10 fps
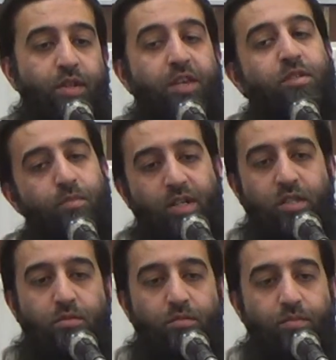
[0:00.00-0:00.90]
That's the
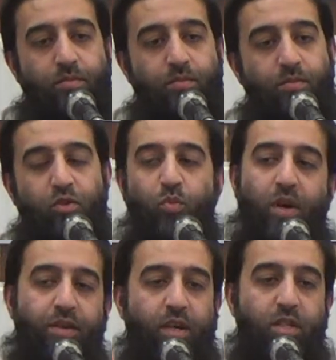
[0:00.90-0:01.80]
maximum. So
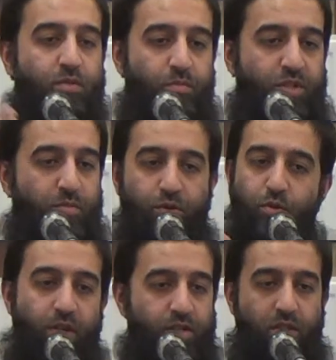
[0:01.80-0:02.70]
one day is permissible,
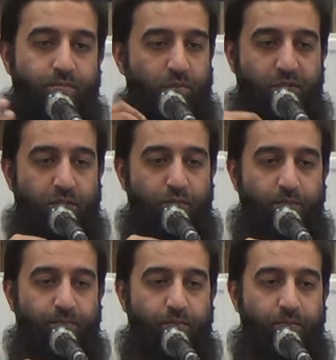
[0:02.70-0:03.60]
two days is
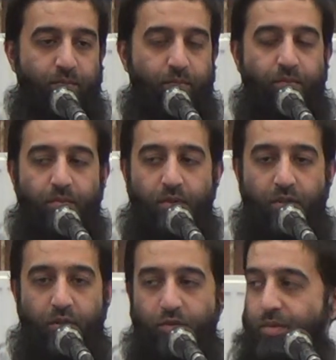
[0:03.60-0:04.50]
permissible.
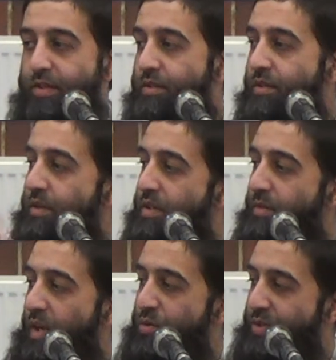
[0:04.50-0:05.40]
Allah knows best.
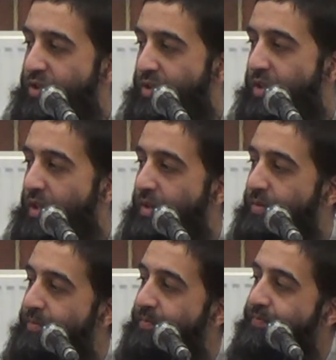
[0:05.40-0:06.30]
It's last question. How
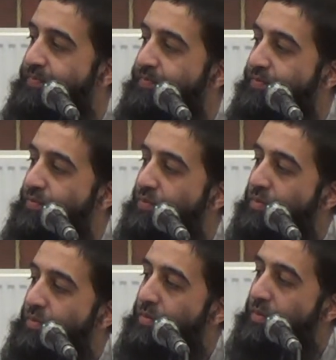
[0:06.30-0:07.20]
do we um,
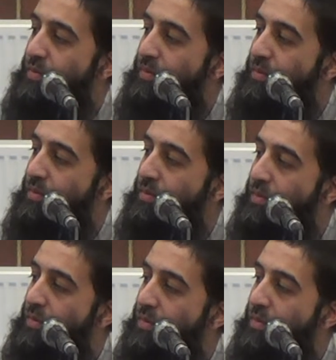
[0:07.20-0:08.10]

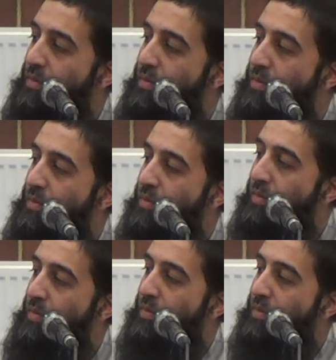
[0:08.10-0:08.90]
pardon because Allah is